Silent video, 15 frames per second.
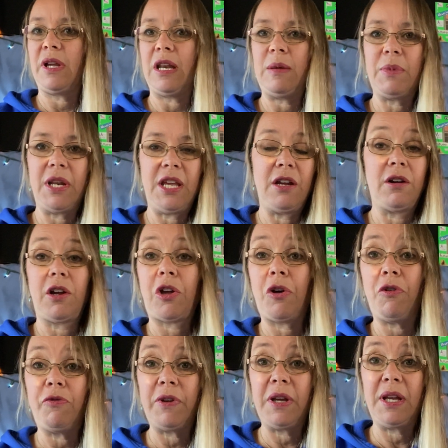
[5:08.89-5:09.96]
Anybody here at
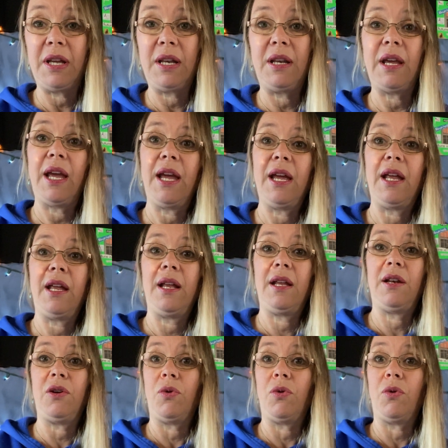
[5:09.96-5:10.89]
COVID and